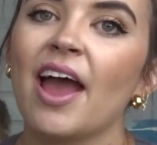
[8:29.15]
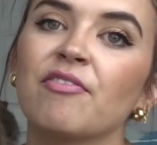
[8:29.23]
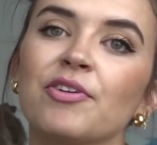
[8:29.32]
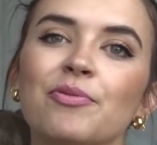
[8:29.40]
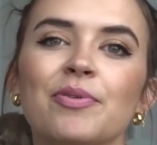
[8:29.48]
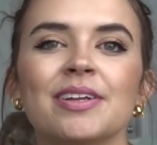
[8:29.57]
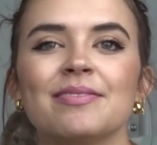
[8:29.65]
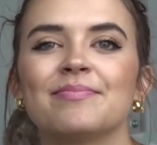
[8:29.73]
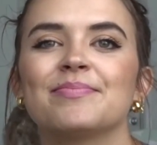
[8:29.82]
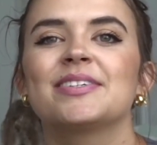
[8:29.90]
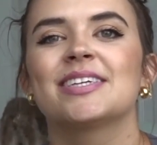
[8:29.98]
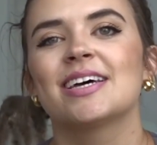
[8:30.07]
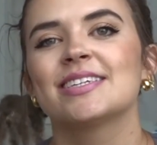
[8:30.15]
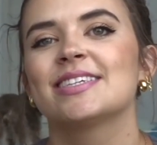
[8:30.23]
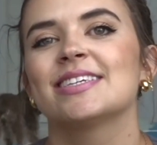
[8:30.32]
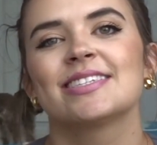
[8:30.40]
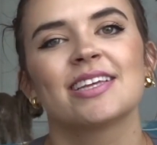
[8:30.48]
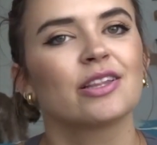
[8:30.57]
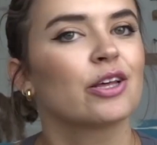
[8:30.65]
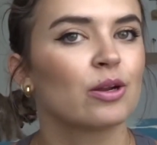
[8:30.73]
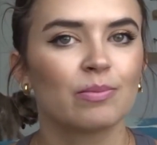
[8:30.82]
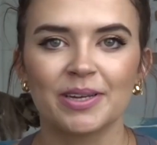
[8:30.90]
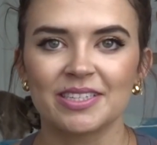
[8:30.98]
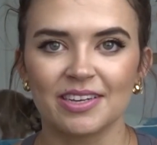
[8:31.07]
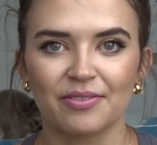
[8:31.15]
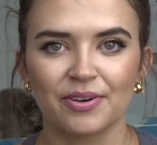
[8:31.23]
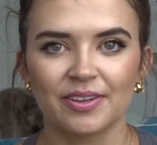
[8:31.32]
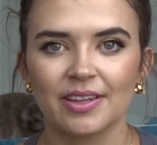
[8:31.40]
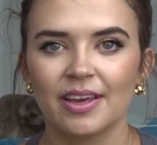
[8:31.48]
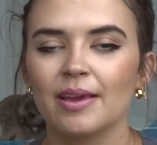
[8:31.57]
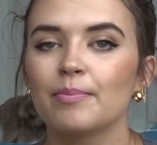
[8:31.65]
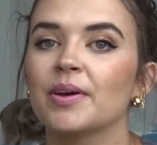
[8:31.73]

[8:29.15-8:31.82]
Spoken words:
Everyone does this a little bit differently,